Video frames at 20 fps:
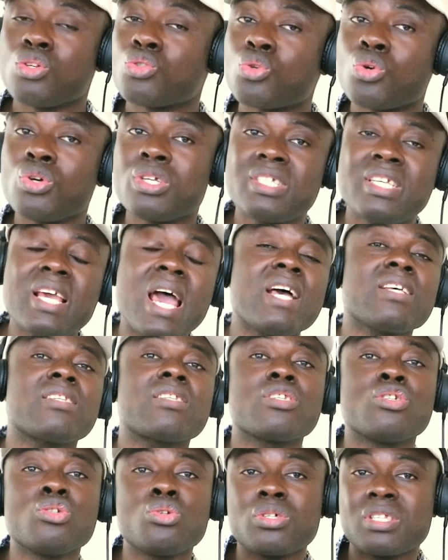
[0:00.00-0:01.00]
So
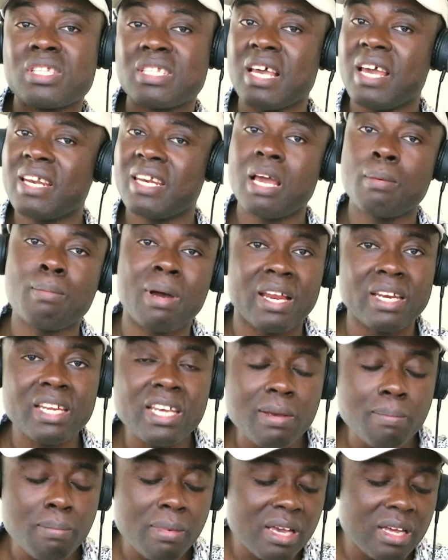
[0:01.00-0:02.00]
just send them an
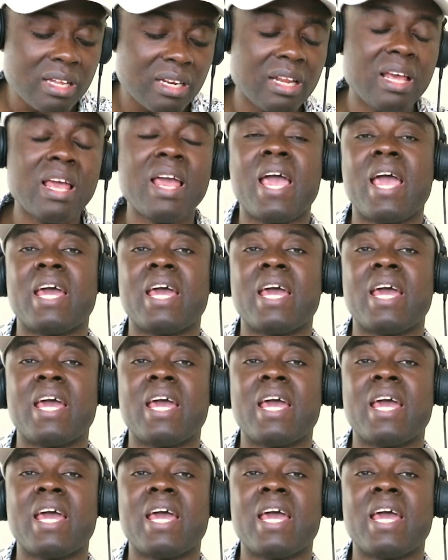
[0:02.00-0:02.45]
email